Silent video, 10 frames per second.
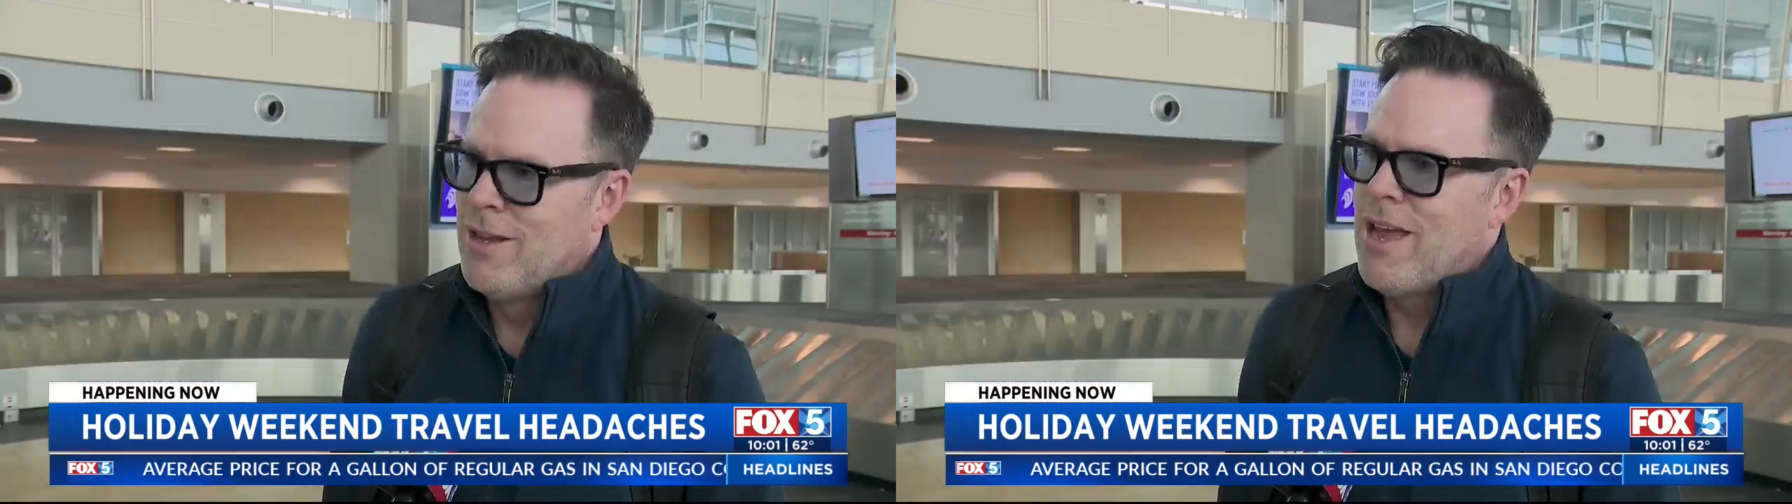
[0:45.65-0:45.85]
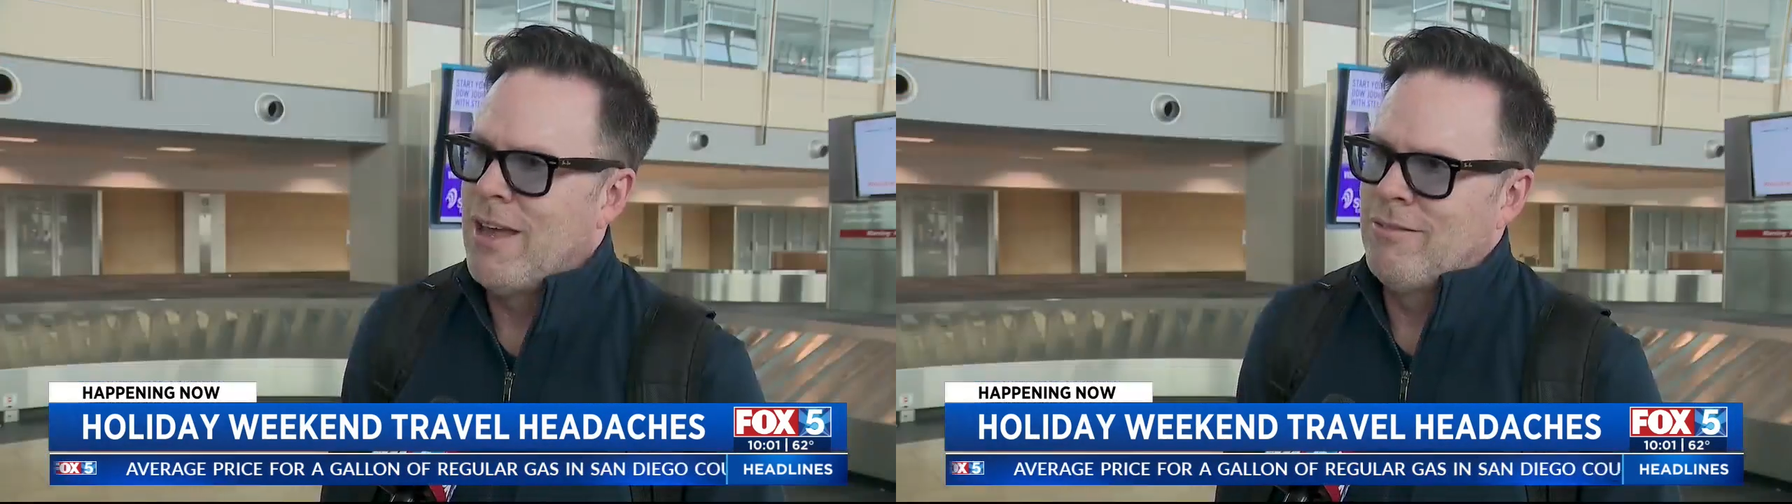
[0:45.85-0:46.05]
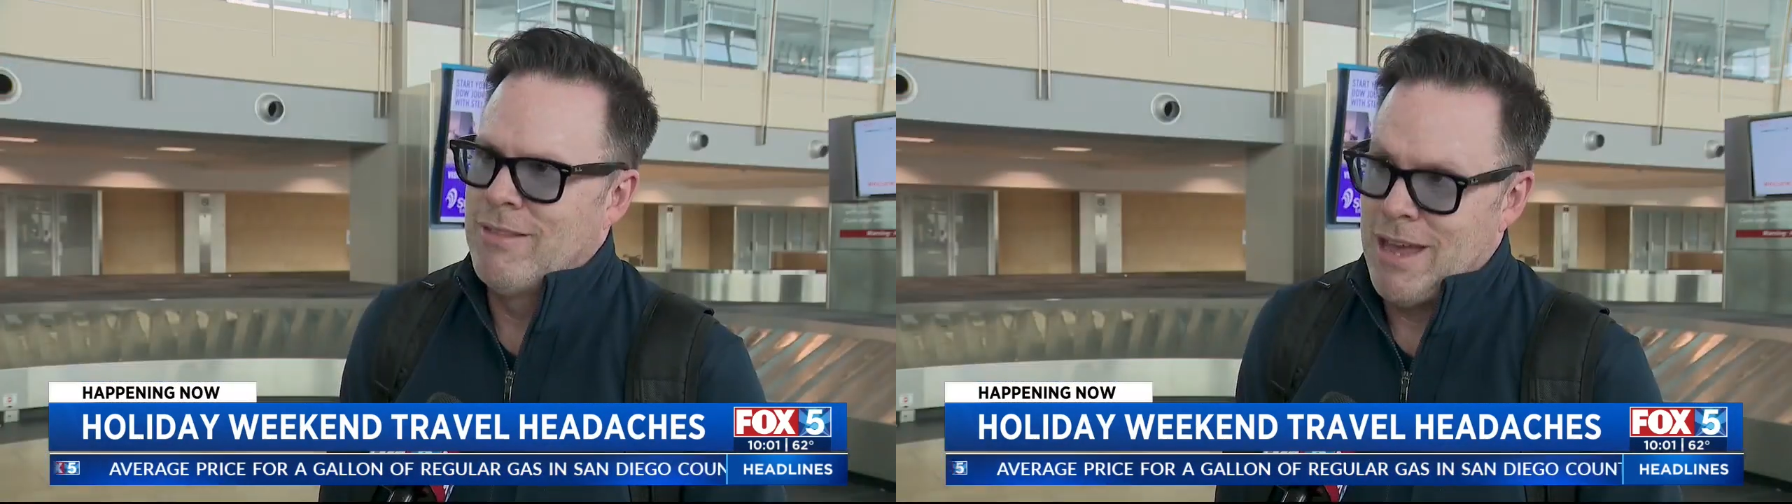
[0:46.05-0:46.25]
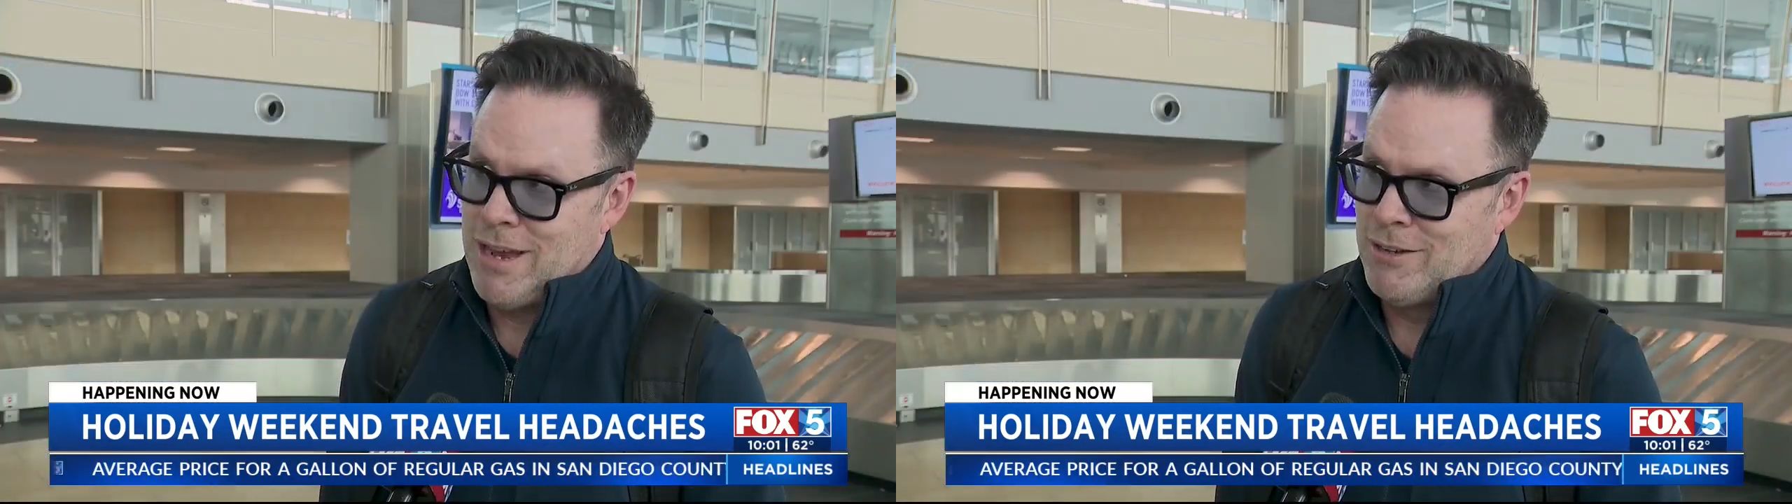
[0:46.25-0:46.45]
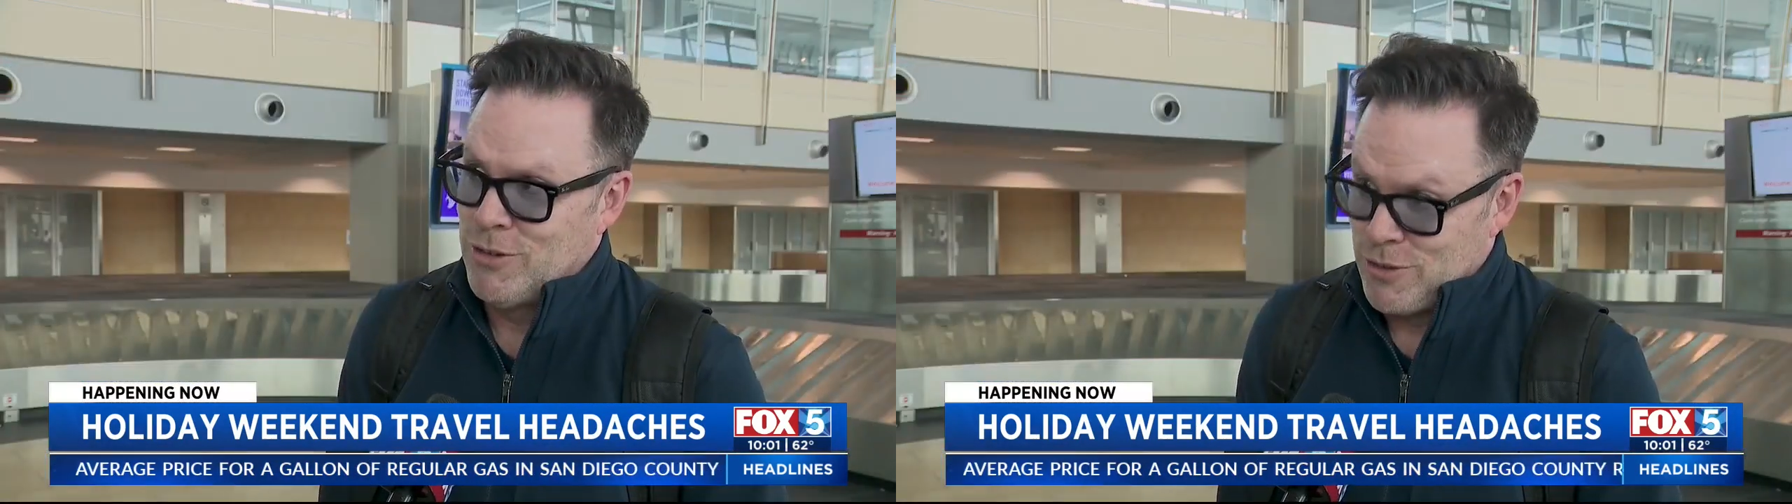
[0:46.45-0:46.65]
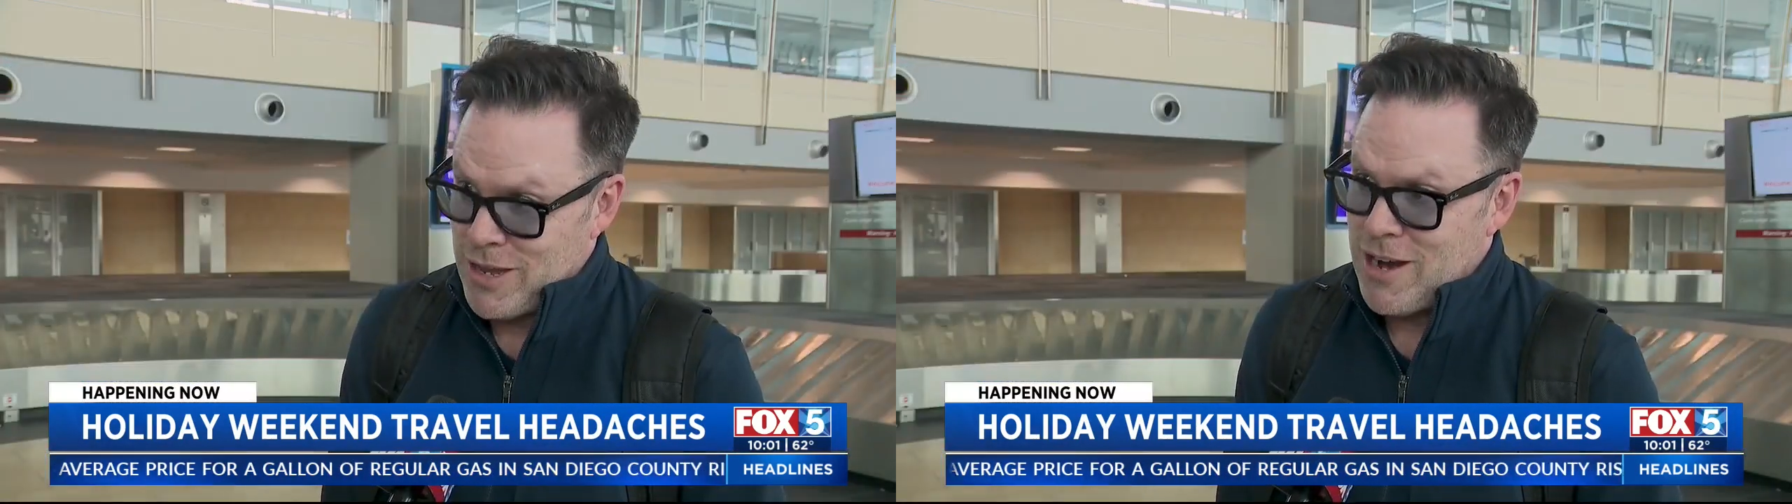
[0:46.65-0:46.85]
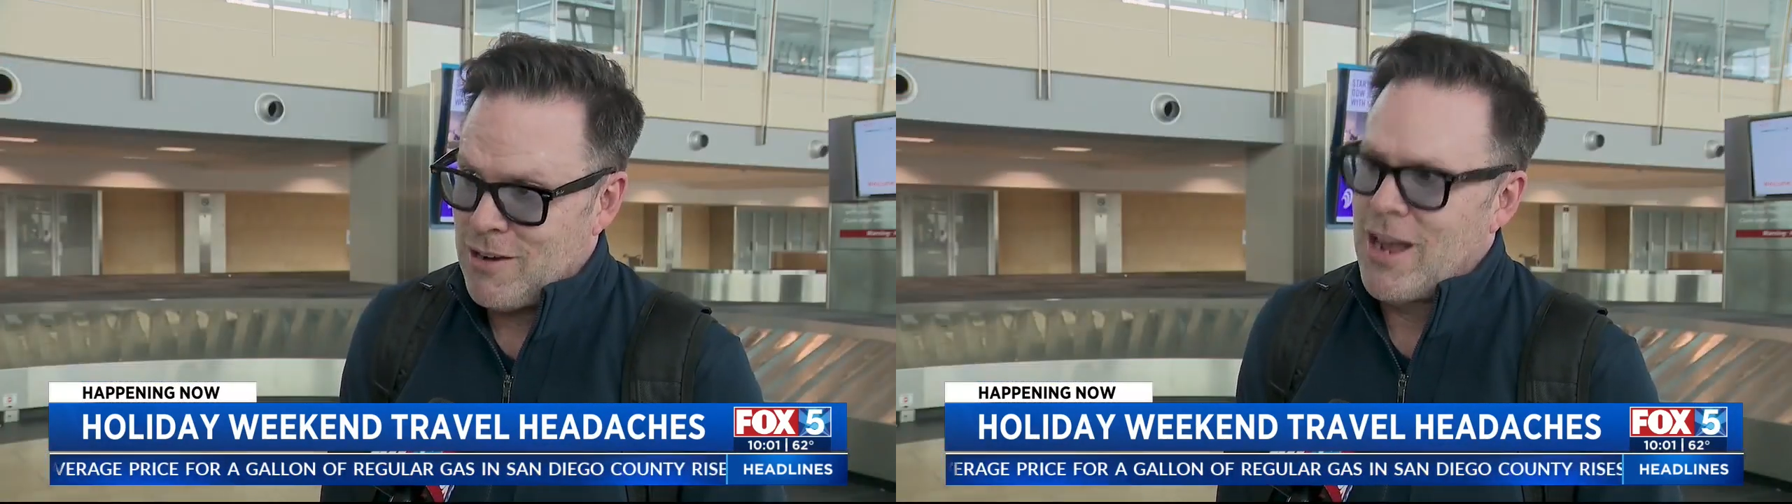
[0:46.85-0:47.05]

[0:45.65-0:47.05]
and then you're there,